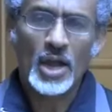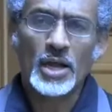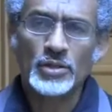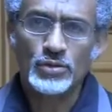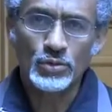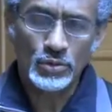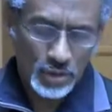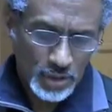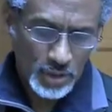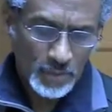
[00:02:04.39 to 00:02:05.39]
I
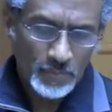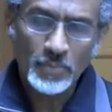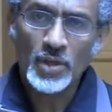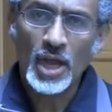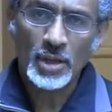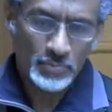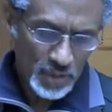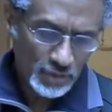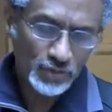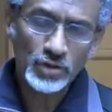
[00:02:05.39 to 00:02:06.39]

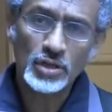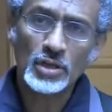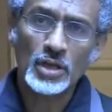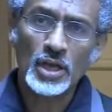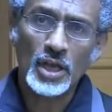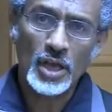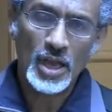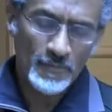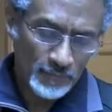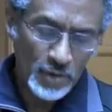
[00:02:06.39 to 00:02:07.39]
pinched
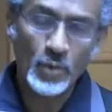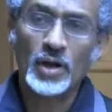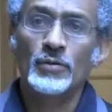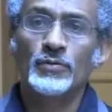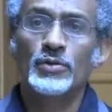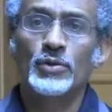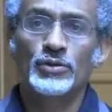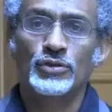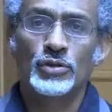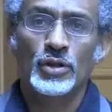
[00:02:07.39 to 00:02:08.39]
every one of
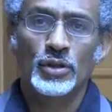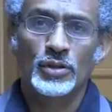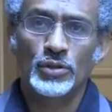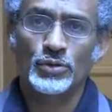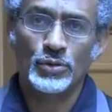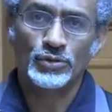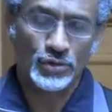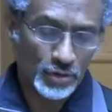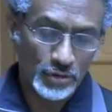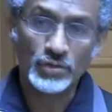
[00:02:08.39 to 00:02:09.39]
the
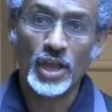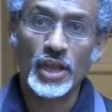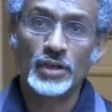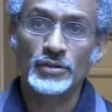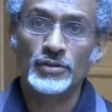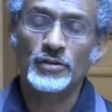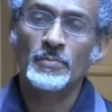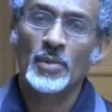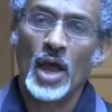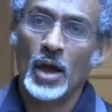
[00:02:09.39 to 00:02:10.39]
torturers' heads
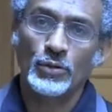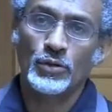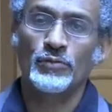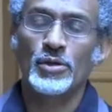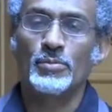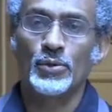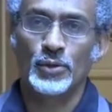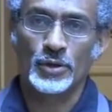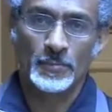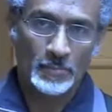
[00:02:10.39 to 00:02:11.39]
out of the
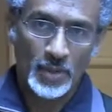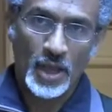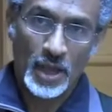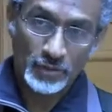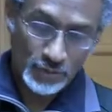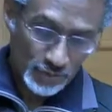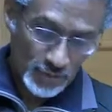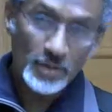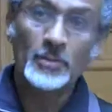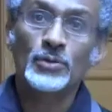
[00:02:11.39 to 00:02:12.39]
book. I just
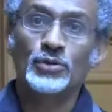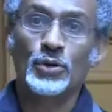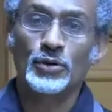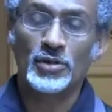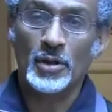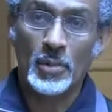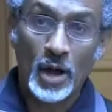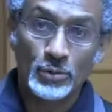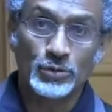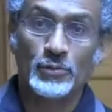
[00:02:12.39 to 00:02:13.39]
tore them
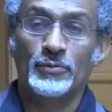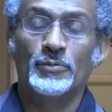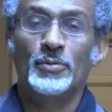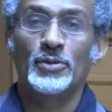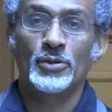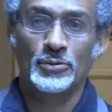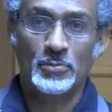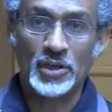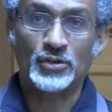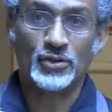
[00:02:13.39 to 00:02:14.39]
out of those
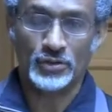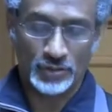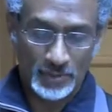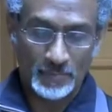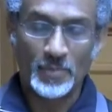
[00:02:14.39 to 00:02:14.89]
pictures.